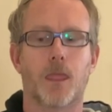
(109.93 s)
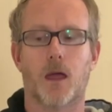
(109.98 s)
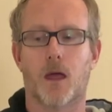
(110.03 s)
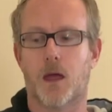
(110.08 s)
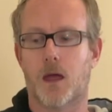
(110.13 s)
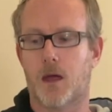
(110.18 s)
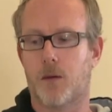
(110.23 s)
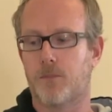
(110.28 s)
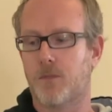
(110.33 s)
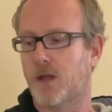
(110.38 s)

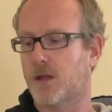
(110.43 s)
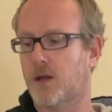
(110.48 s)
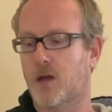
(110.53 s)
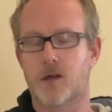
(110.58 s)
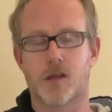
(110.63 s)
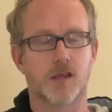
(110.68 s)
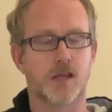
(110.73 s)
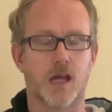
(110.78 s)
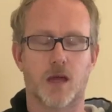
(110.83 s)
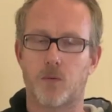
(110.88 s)
And
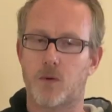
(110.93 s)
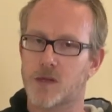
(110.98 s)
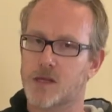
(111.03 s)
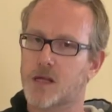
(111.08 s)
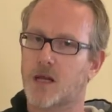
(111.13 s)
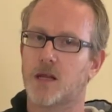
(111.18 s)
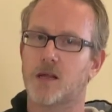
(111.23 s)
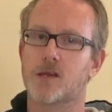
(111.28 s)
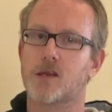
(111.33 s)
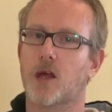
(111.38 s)
like I say, we're
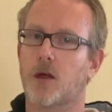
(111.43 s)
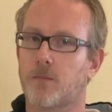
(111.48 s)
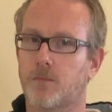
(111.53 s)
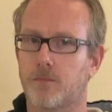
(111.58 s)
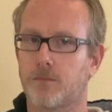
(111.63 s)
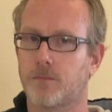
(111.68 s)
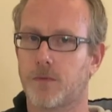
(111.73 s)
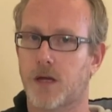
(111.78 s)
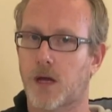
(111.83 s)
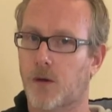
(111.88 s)
selling
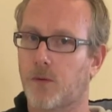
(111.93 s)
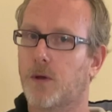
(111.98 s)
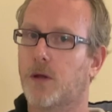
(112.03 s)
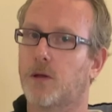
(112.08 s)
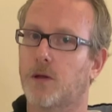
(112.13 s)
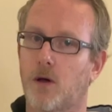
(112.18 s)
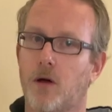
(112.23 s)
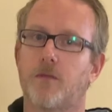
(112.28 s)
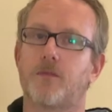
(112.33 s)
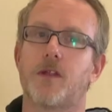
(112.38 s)
a
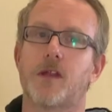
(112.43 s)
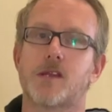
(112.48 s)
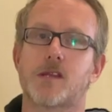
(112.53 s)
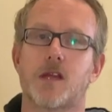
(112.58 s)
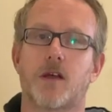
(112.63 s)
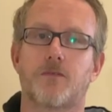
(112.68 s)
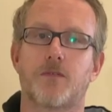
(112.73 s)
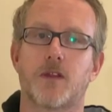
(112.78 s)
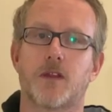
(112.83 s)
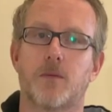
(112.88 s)
lot of this
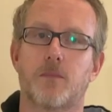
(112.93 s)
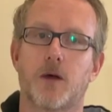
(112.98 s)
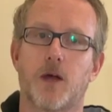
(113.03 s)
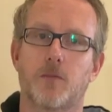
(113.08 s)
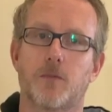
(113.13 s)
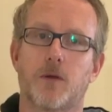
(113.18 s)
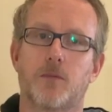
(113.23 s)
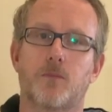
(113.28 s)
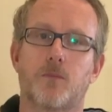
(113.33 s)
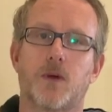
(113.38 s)
stuff at the
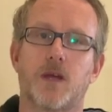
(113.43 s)
moment.